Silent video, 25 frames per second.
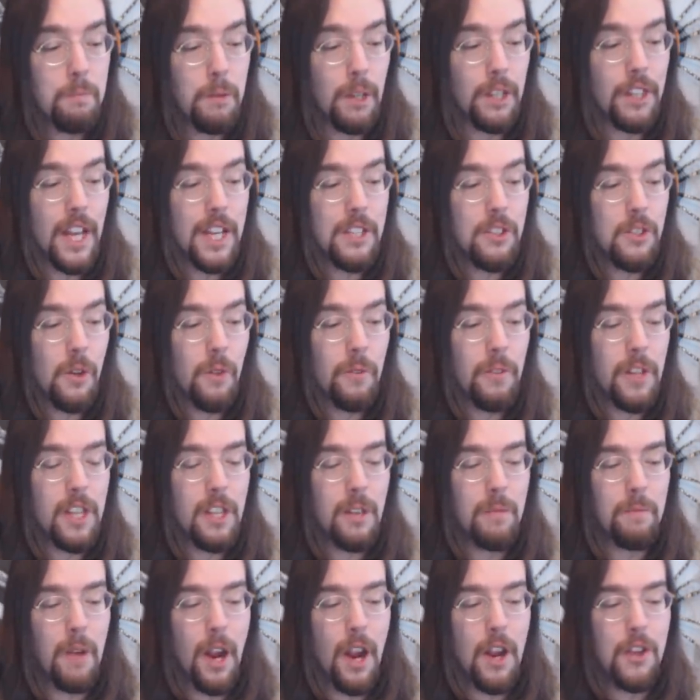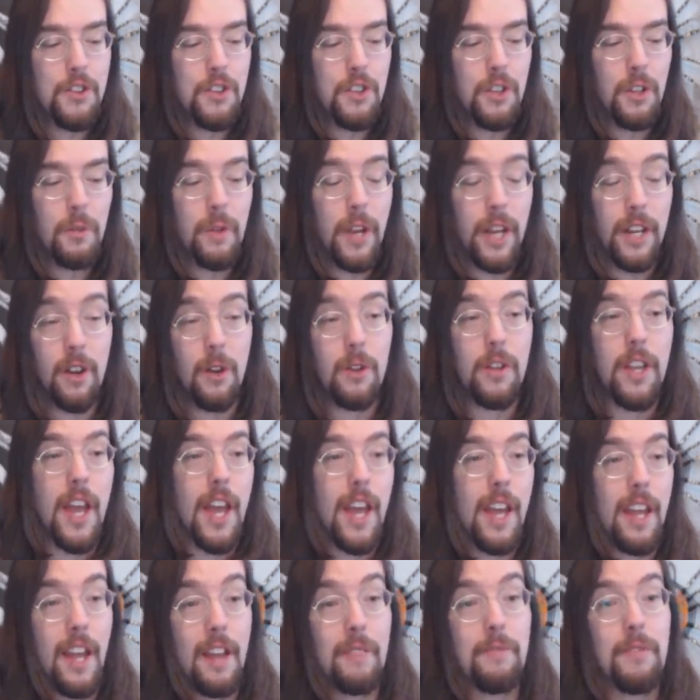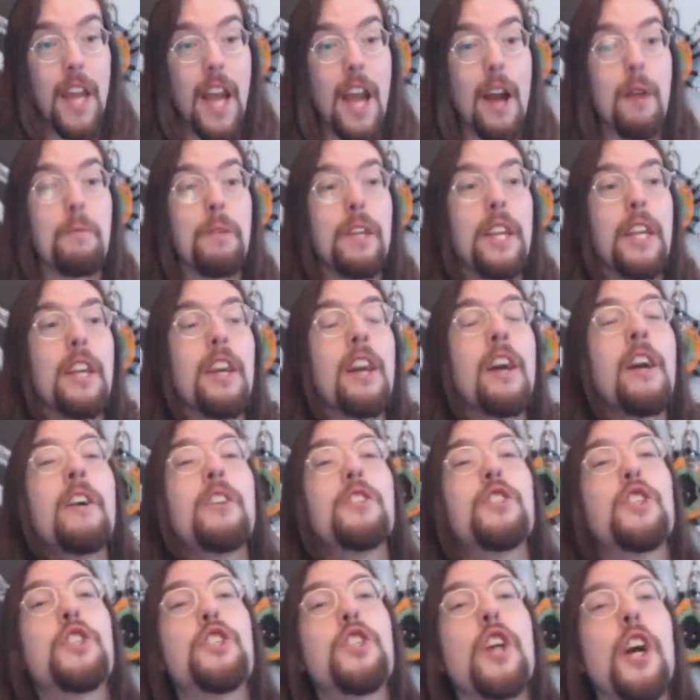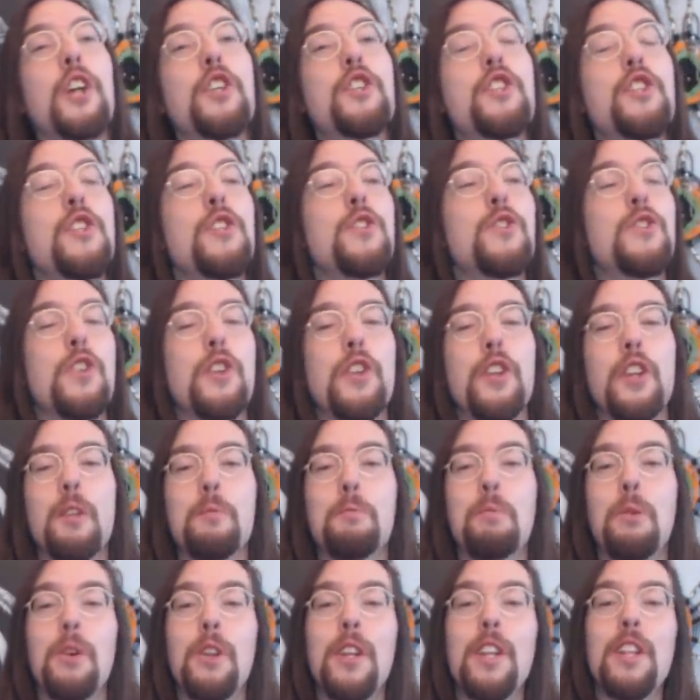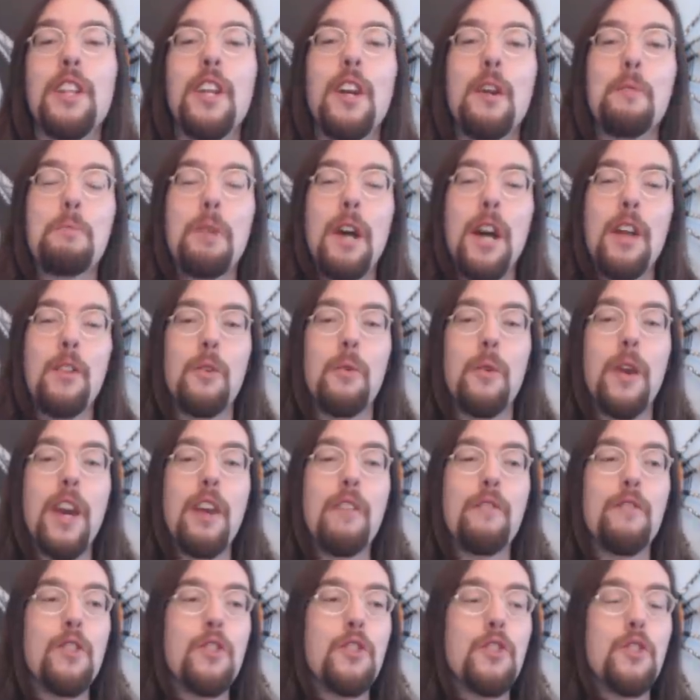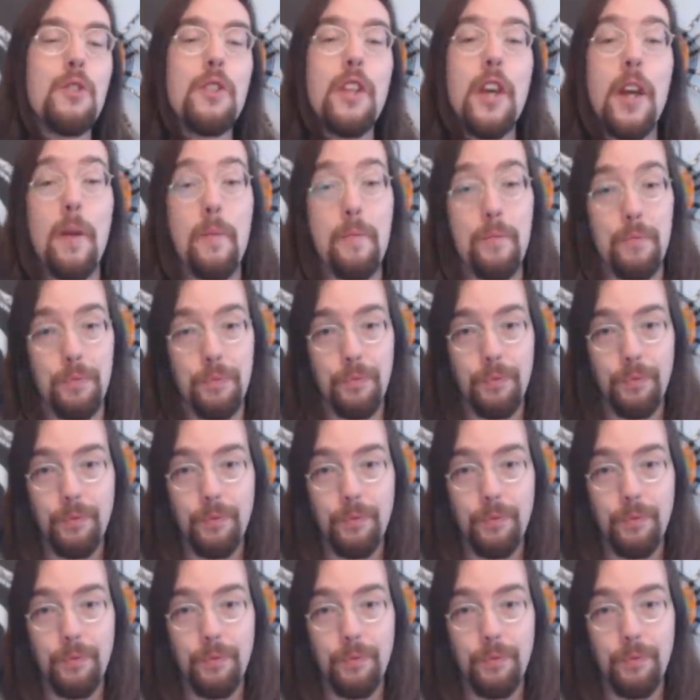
But that's only the marginal rate. Okay, how many deductions are you going to put in there, by the way, if you do that?